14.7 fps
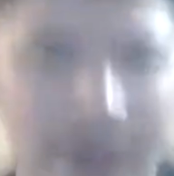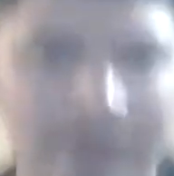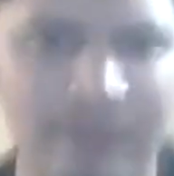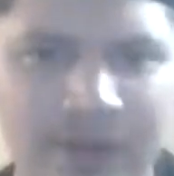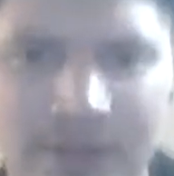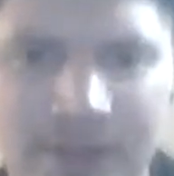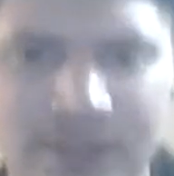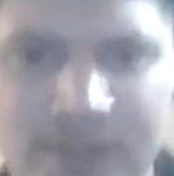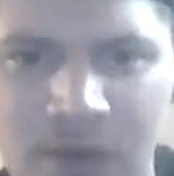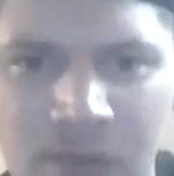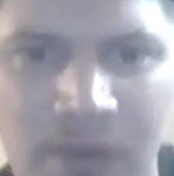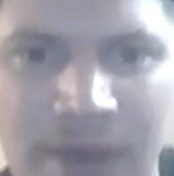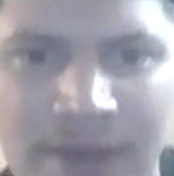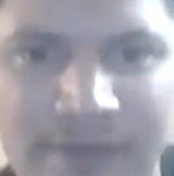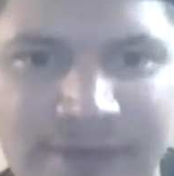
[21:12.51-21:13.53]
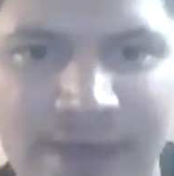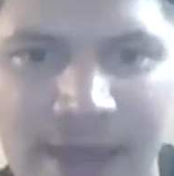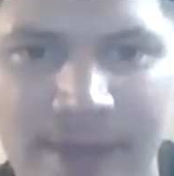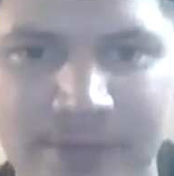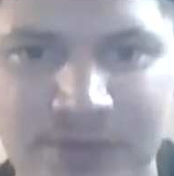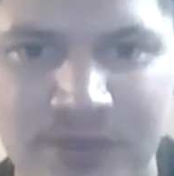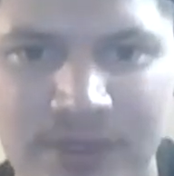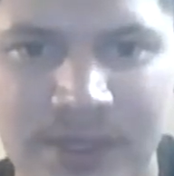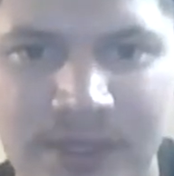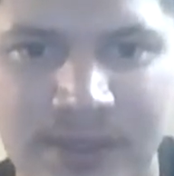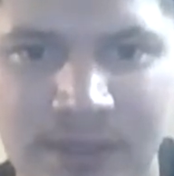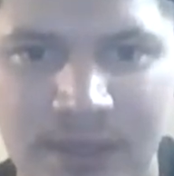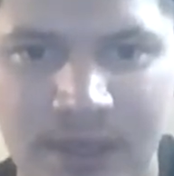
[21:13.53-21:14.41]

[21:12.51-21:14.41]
evidence away of capturing